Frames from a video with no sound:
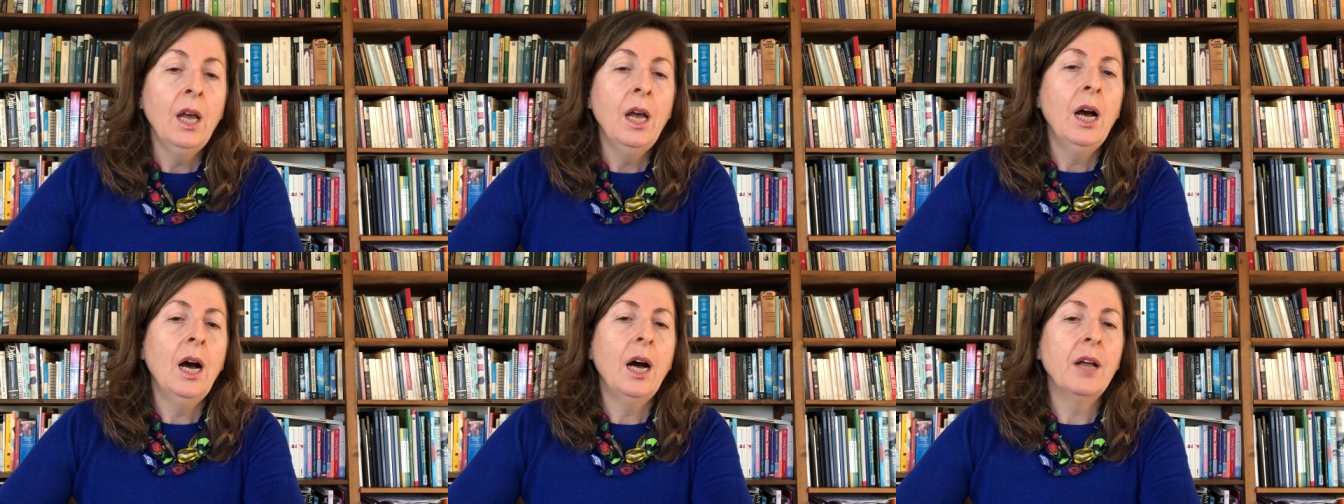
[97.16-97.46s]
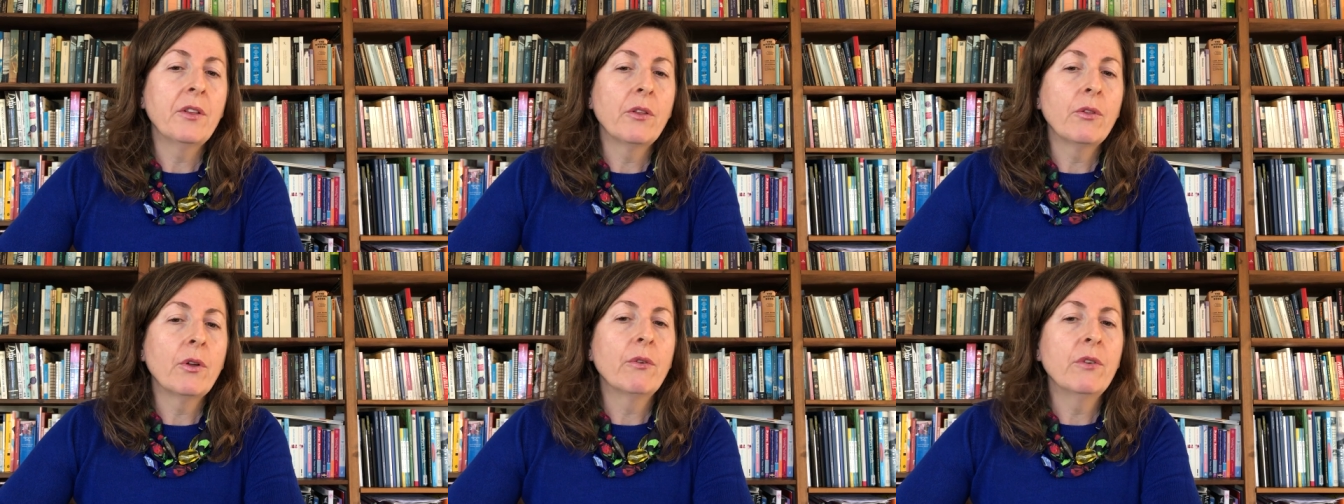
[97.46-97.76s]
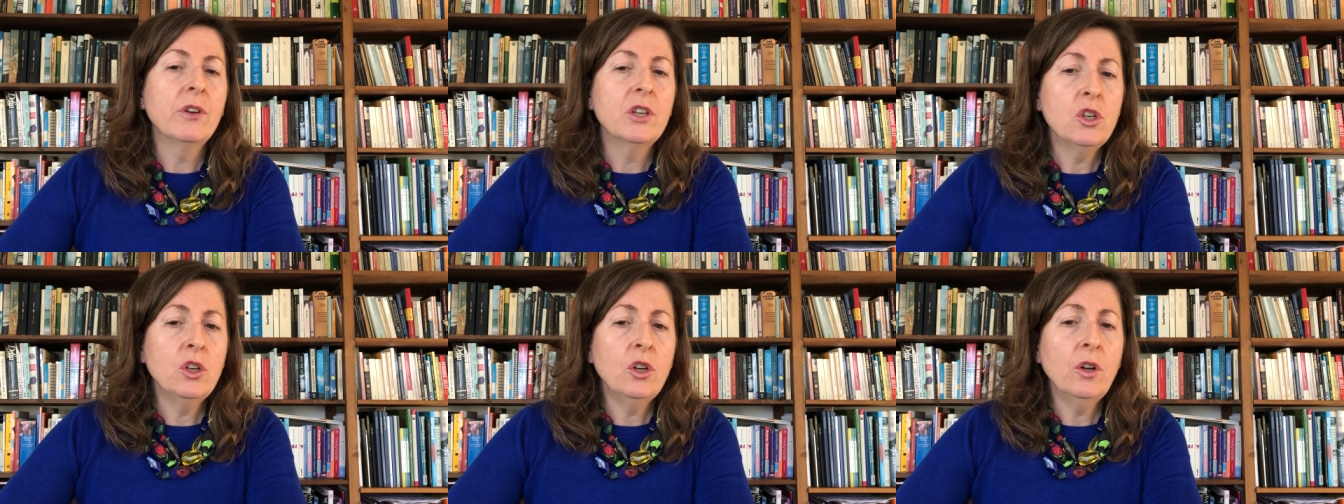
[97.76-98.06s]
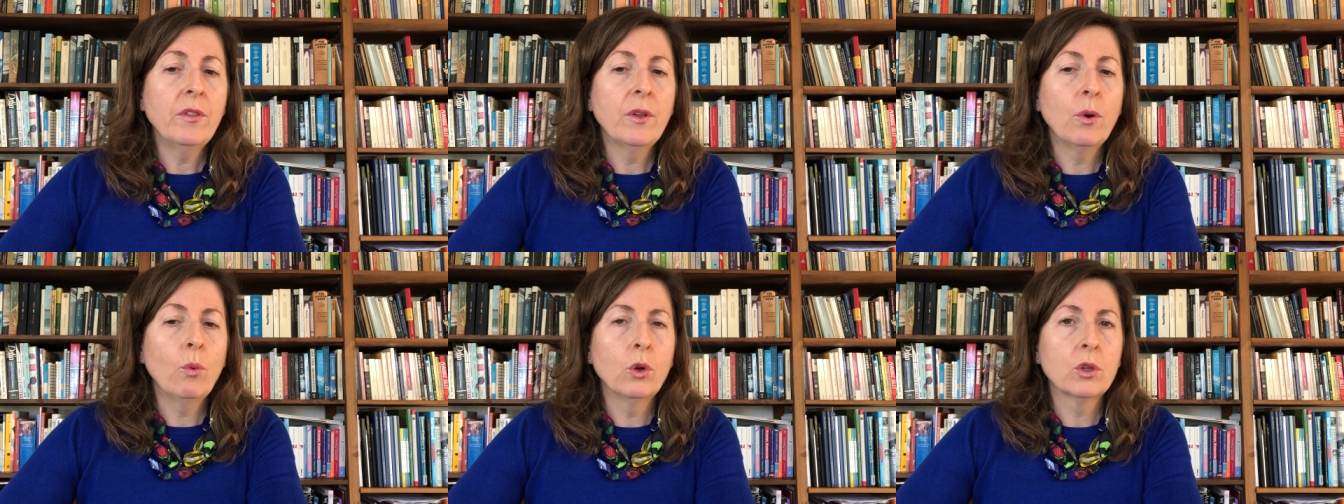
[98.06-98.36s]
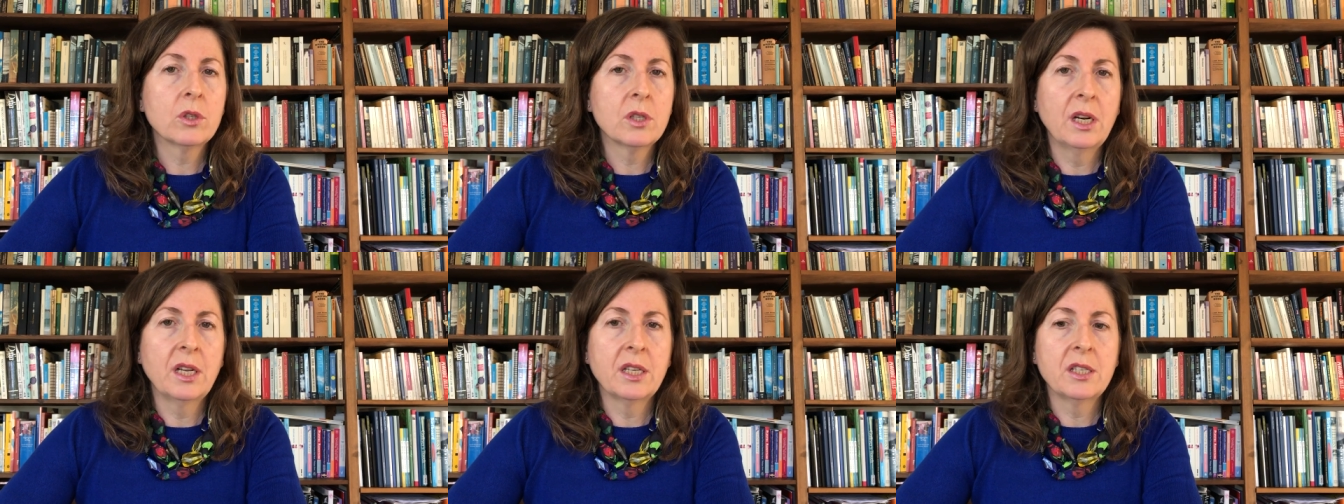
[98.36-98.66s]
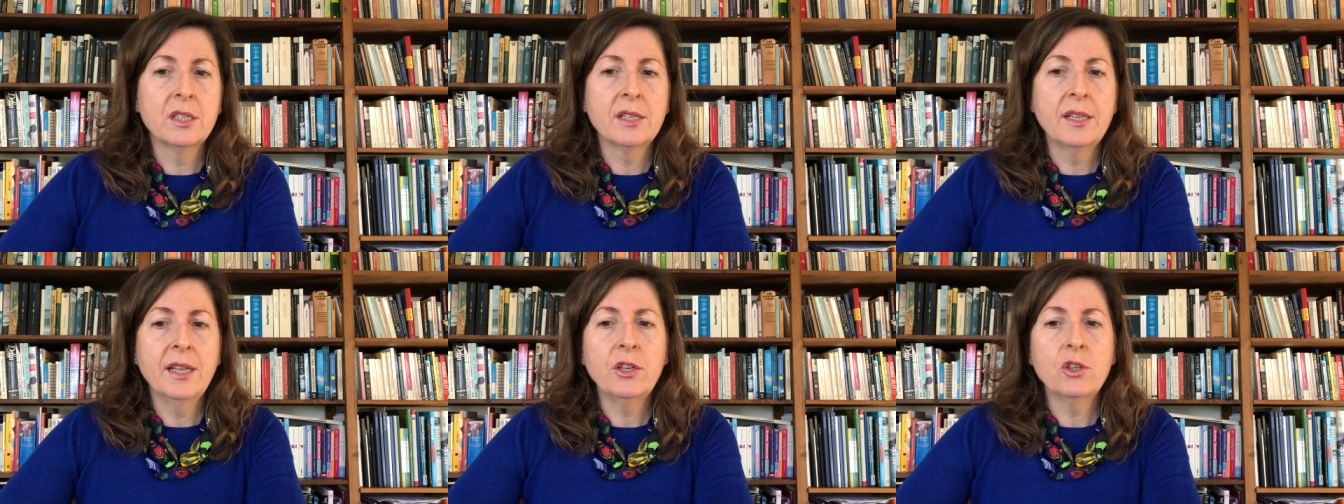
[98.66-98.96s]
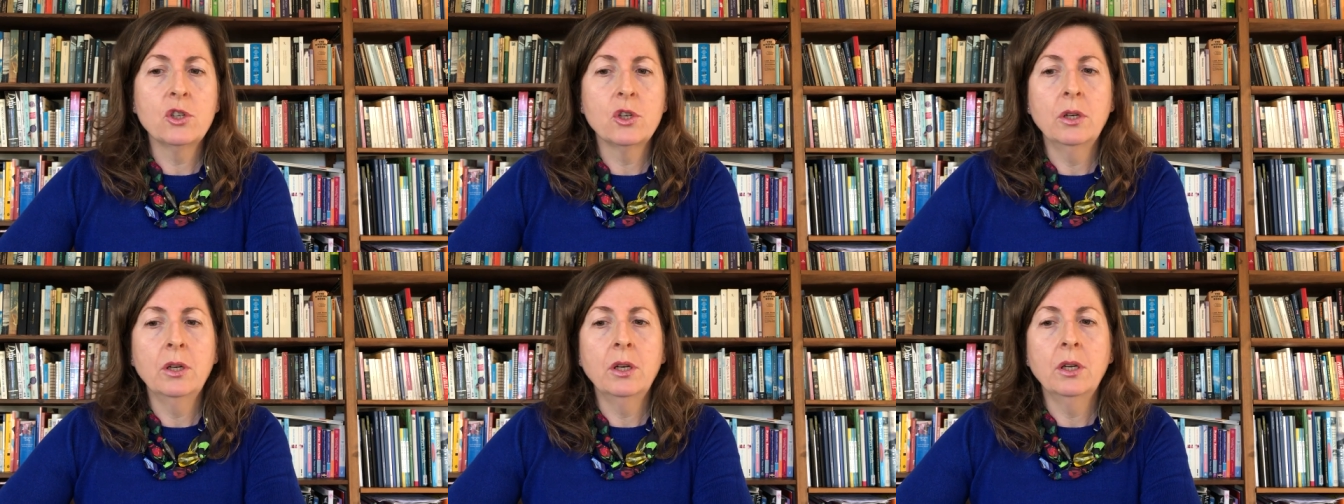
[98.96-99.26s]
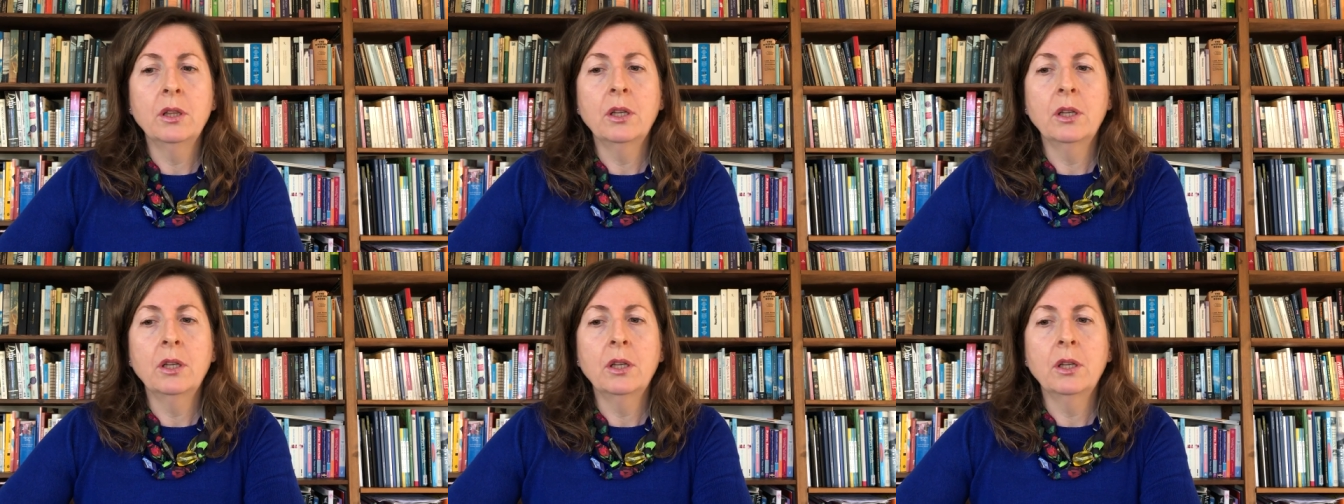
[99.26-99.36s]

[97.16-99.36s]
Under the revision of the water legislation,